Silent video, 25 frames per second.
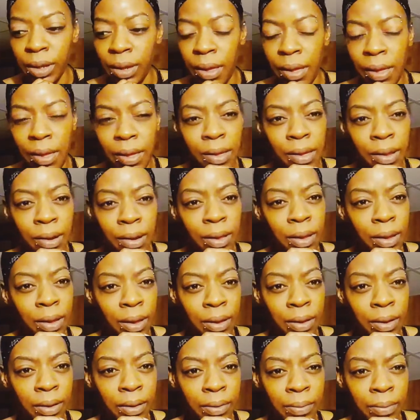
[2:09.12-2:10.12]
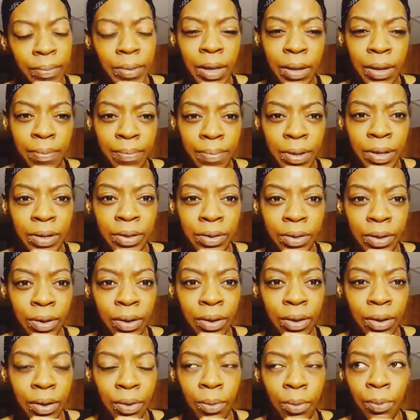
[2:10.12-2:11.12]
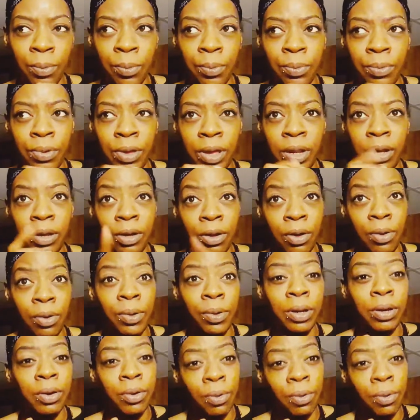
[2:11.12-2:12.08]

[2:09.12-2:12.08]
and um it bent the it no it